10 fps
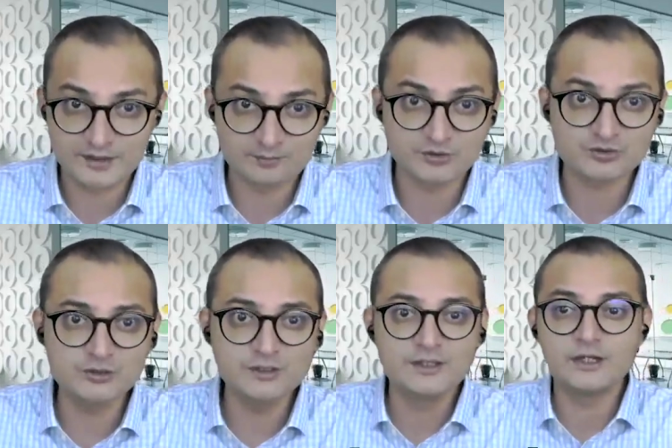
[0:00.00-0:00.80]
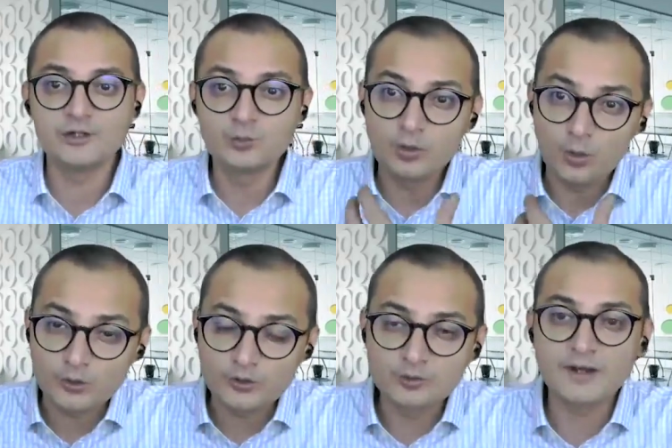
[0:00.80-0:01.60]
things that I mentioned, it
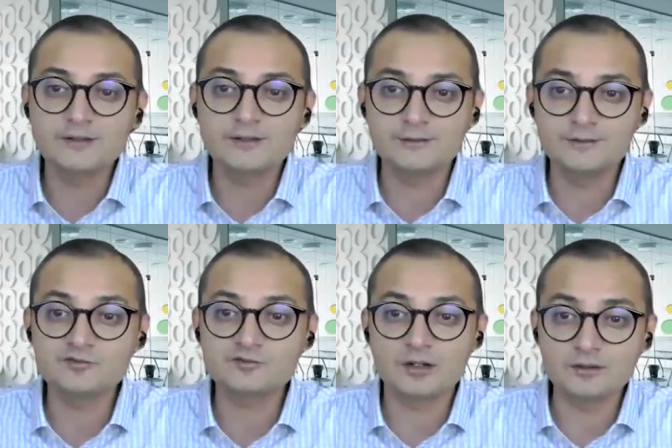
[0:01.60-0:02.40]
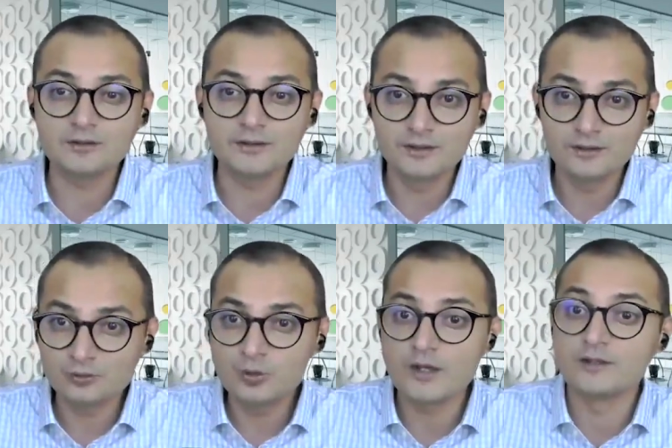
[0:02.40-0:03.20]
will automatically start
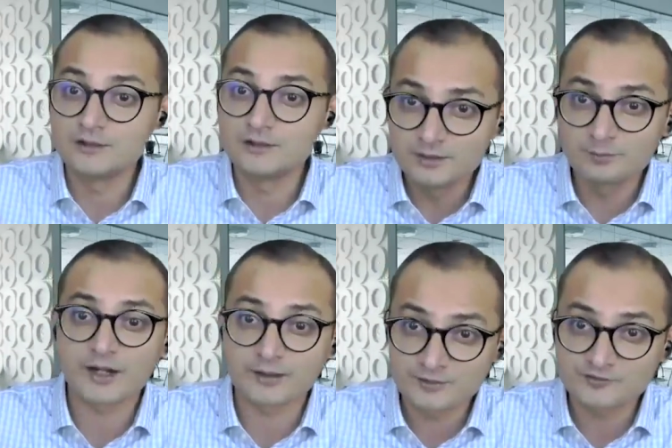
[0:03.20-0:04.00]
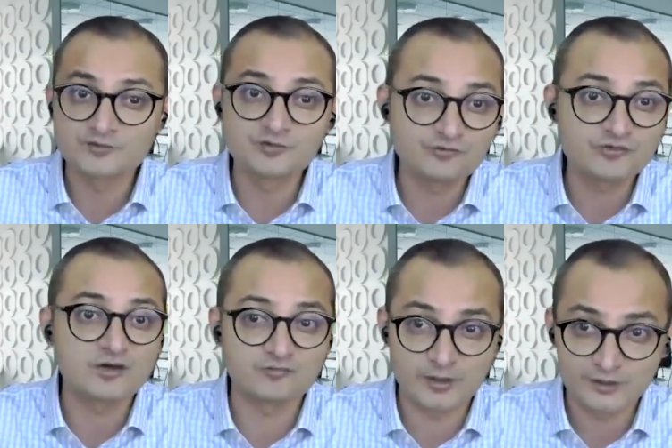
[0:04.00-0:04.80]
leading to healthier practices
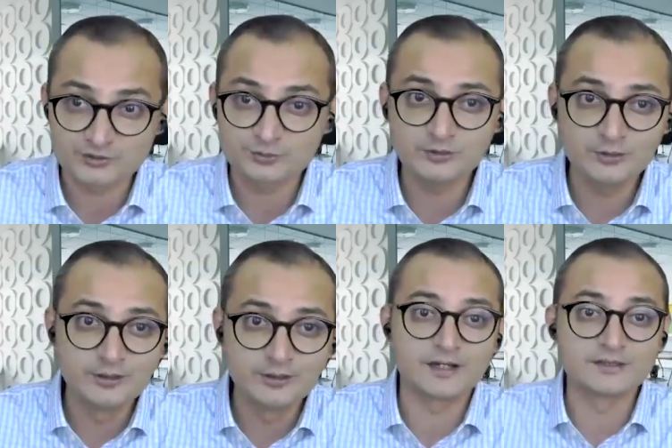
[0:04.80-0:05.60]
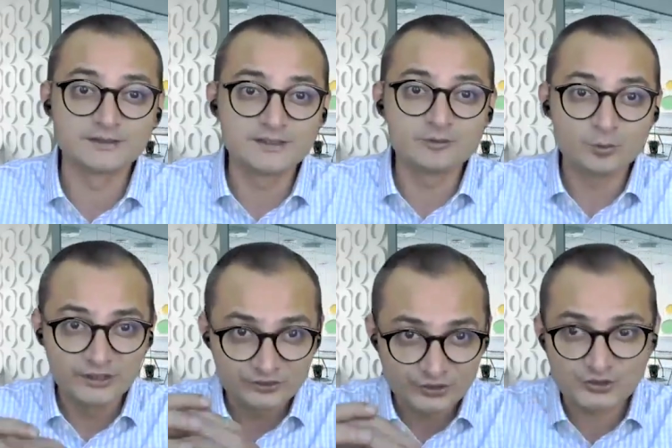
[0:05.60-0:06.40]
of self management rather
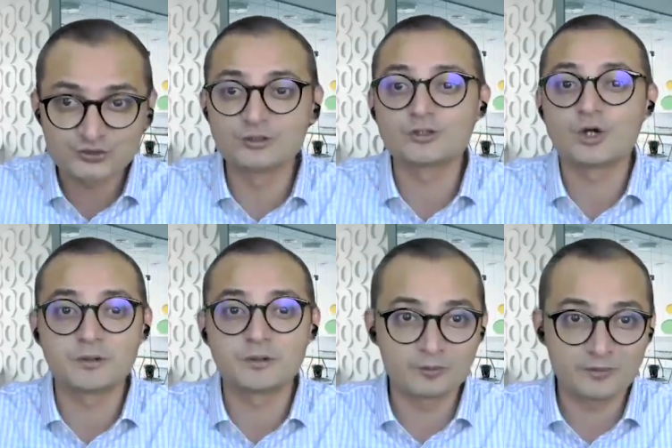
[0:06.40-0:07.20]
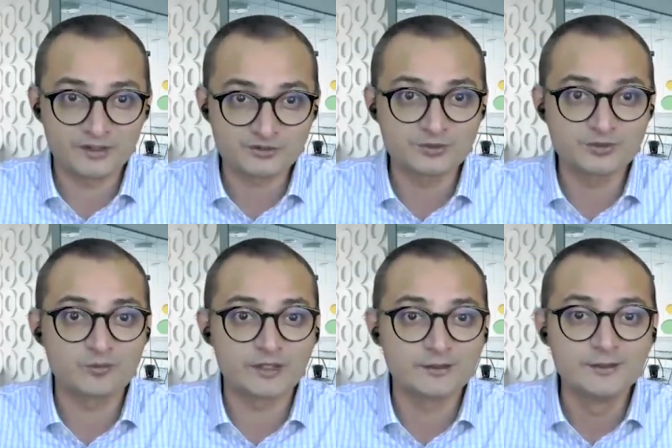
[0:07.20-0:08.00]
than only traditional top down
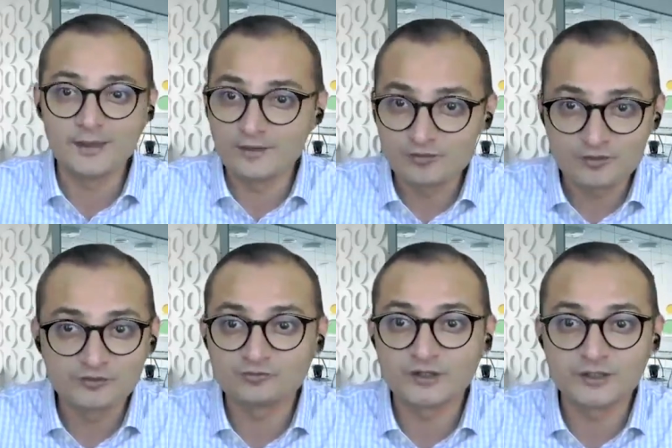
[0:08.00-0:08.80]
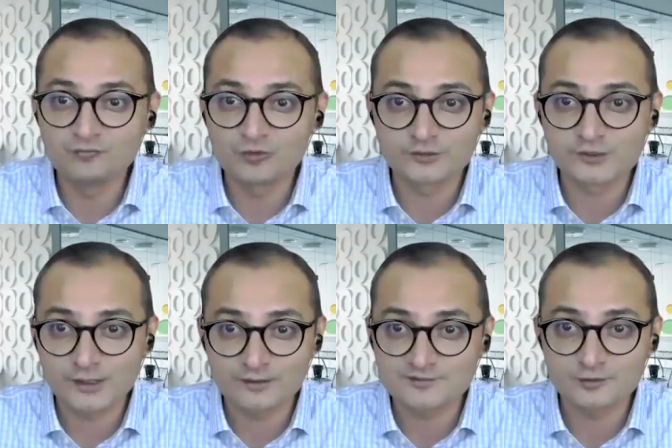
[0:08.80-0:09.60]
management where everyone's waiting
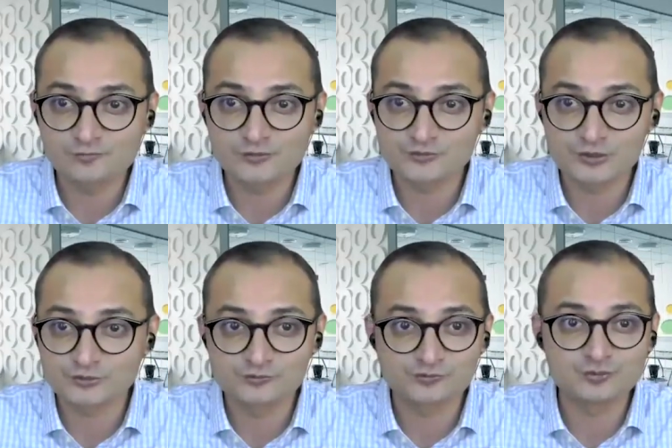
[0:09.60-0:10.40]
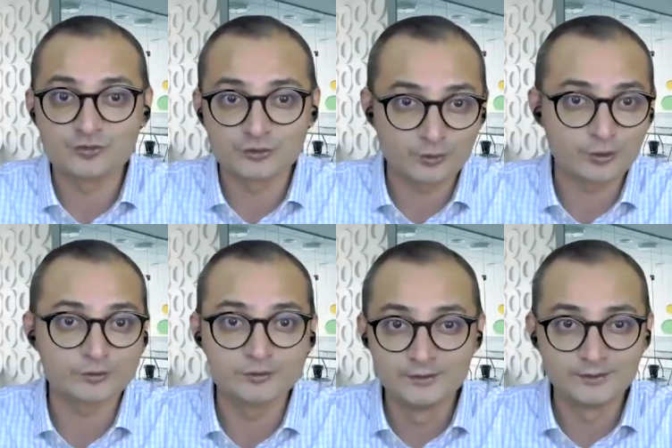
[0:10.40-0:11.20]
for their next set of instructions to
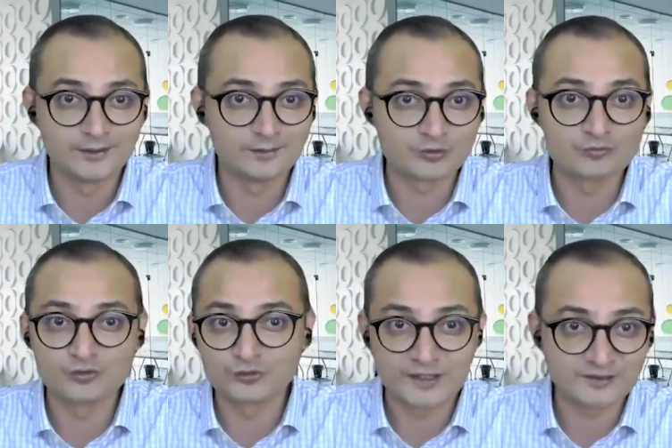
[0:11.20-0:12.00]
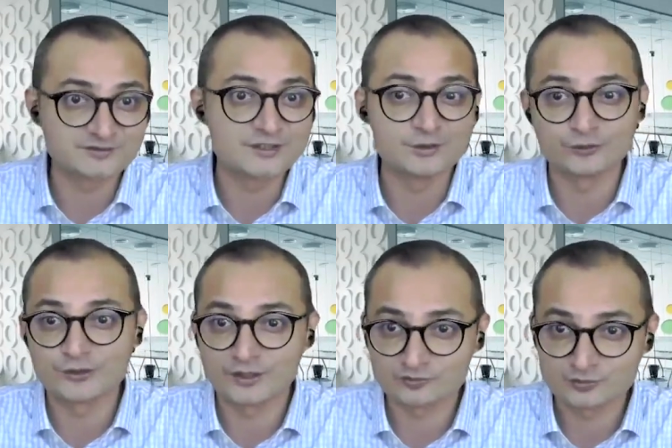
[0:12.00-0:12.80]
work on um, you know for the next
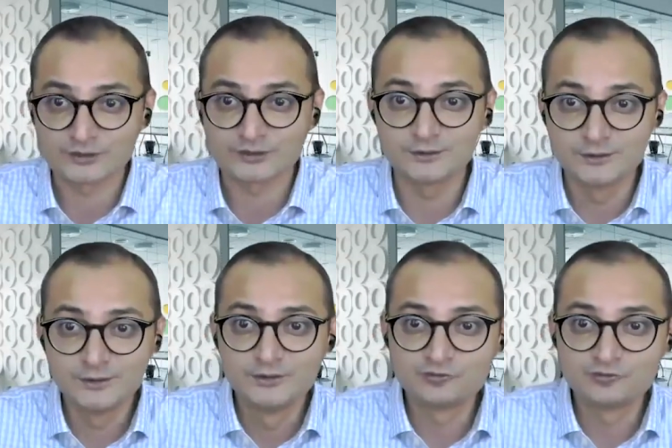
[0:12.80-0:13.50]
day or the next week